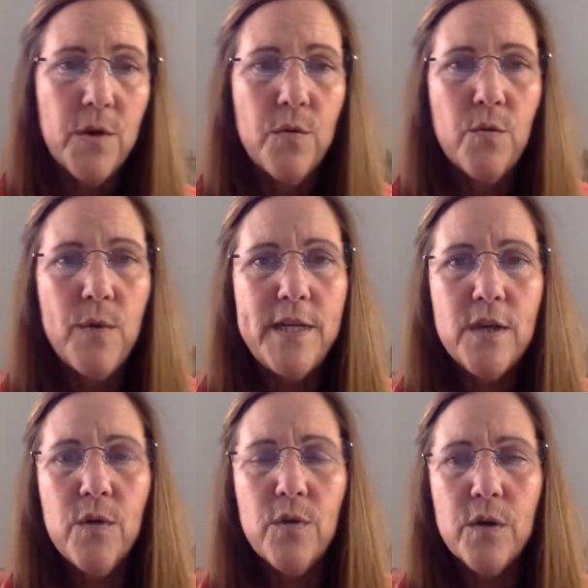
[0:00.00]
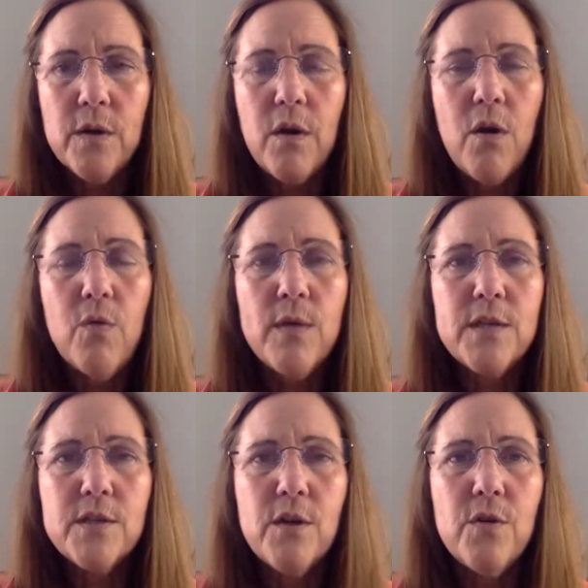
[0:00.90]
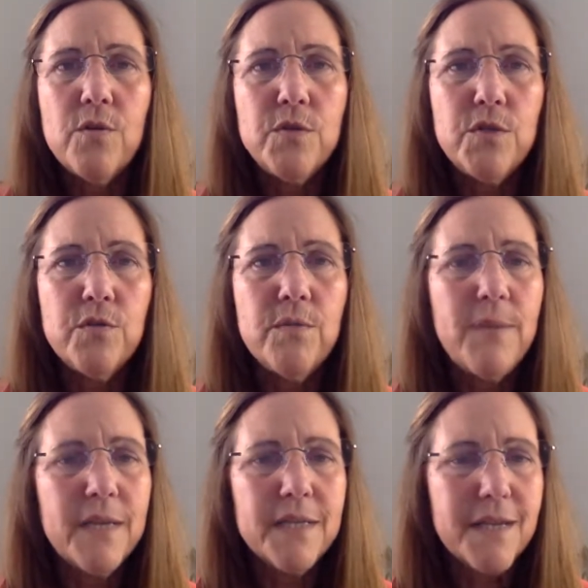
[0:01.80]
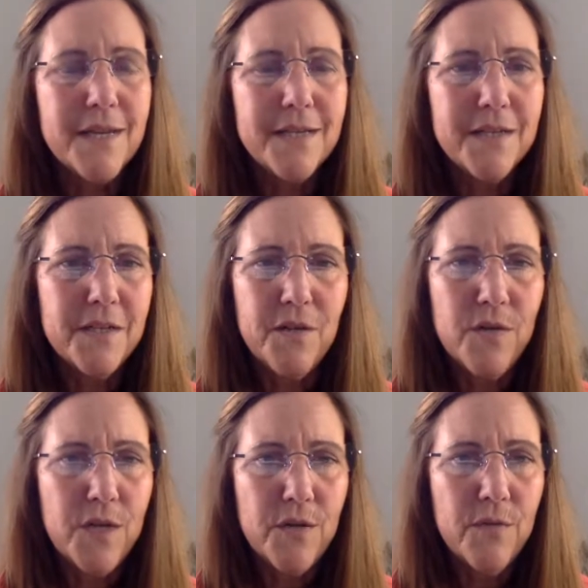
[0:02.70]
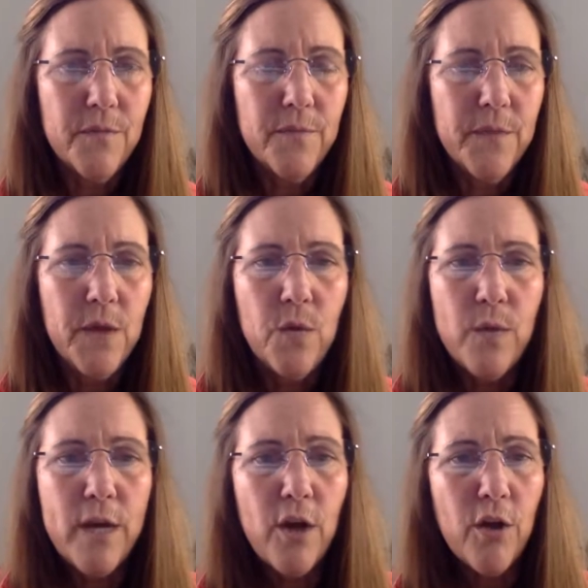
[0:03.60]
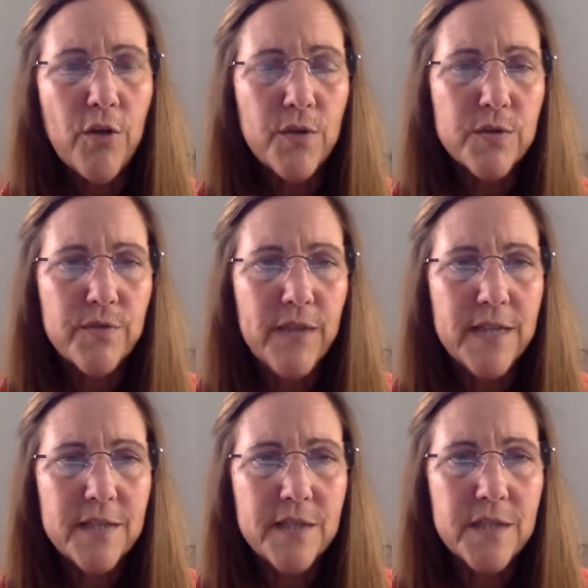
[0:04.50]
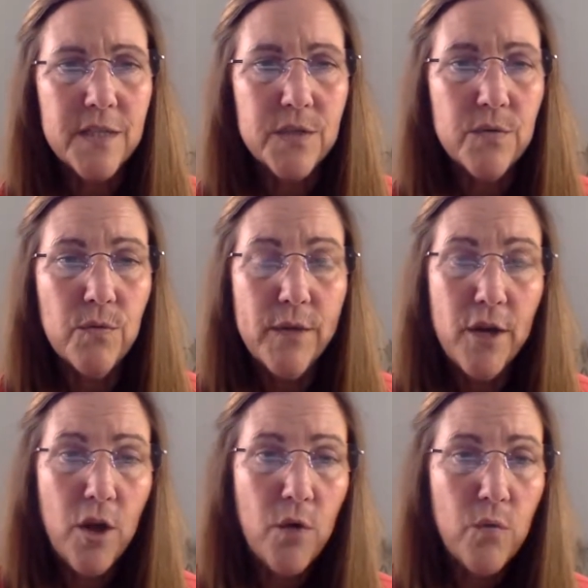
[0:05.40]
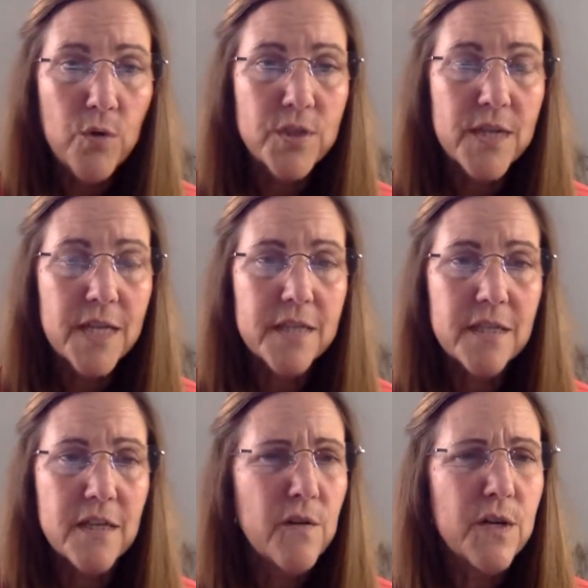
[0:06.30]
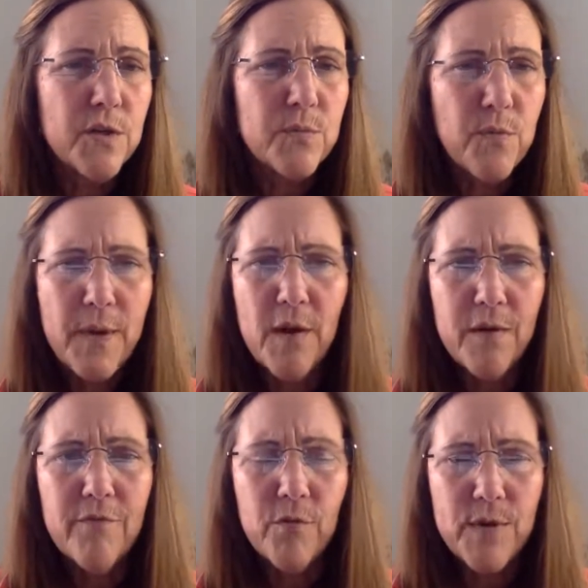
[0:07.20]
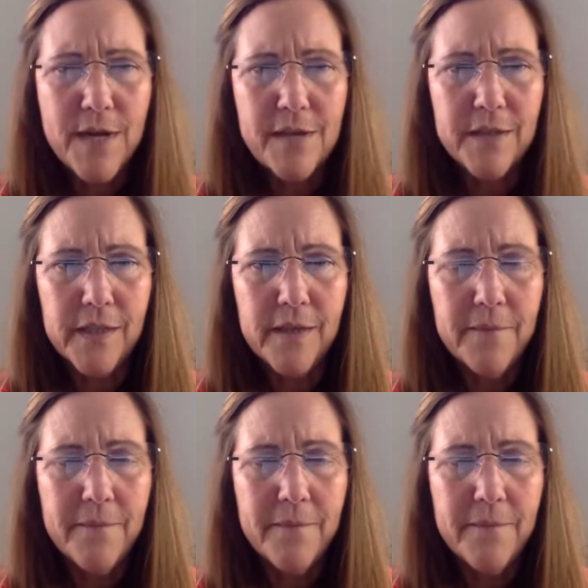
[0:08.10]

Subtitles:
We don't always go to the best case scenario. We call those fantasies. We call worst case scenarios preparing for reality.